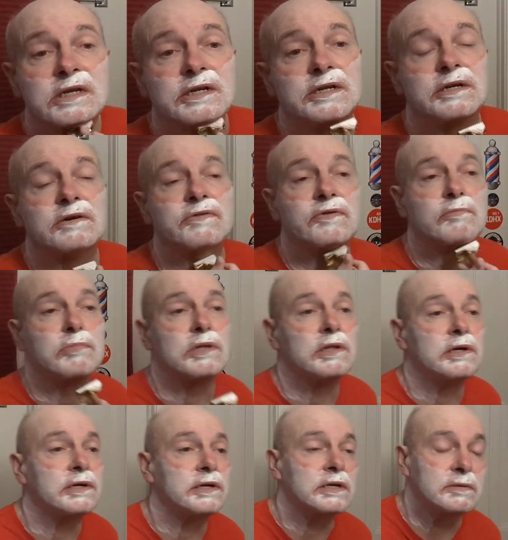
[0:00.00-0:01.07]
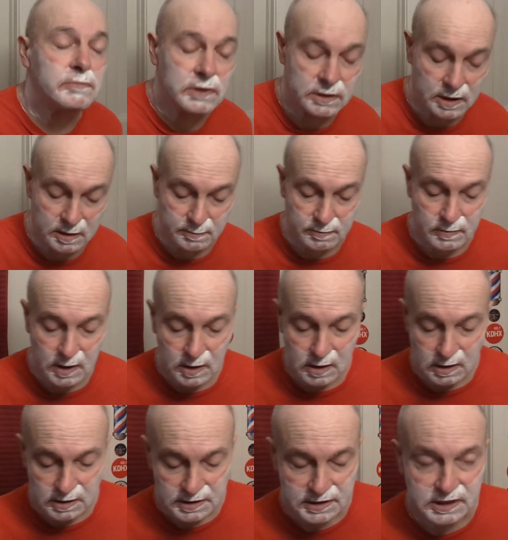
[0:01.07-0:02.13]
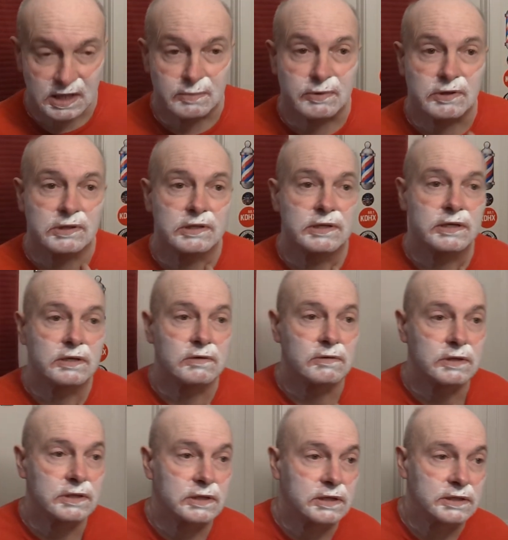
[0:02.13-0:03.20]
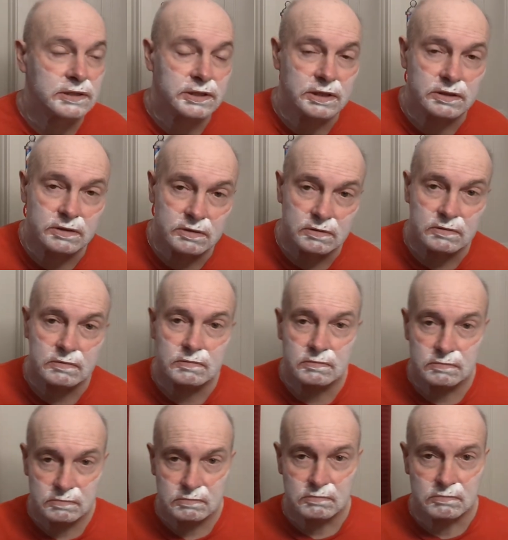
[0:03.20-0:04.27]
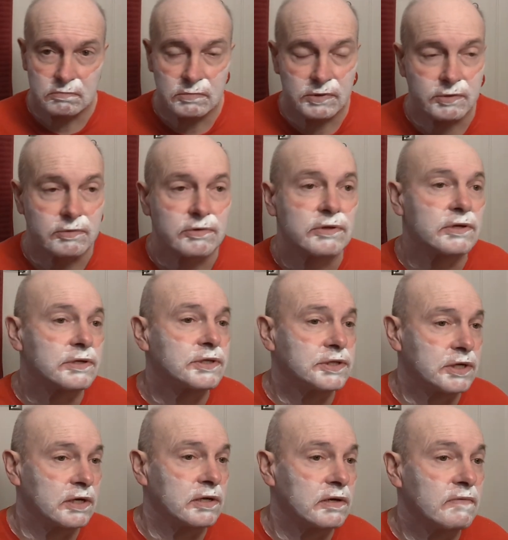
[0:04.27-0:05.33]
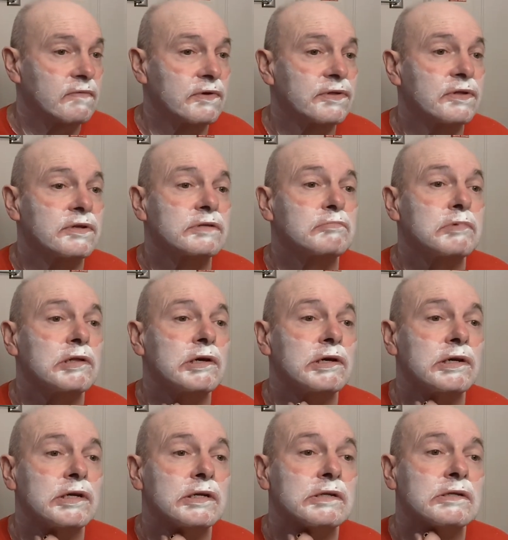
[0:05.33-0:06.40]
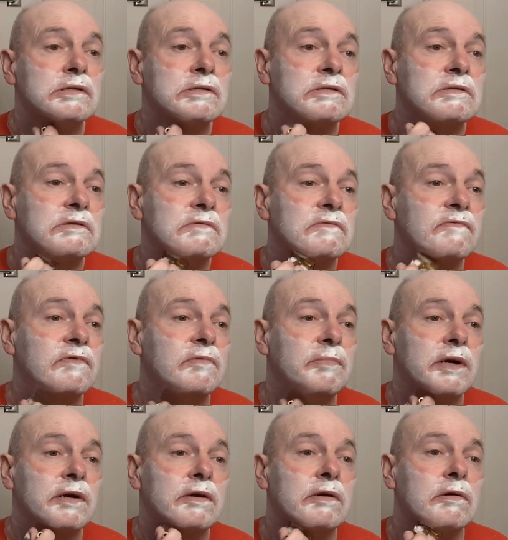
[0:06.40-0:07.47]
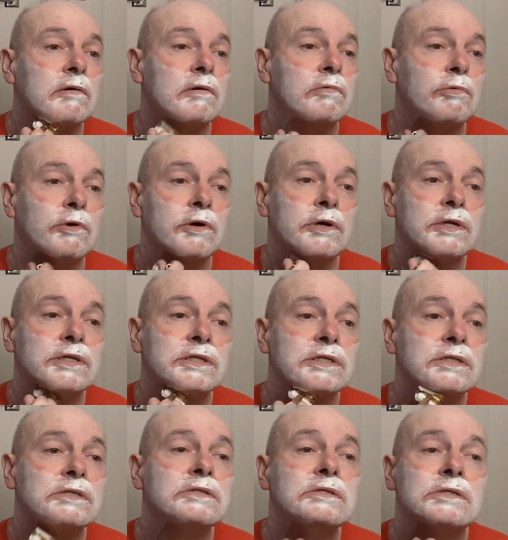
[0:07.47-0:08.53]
get another blade, but I'm stubbornly going to continue through this shave with this blade, for better or worse.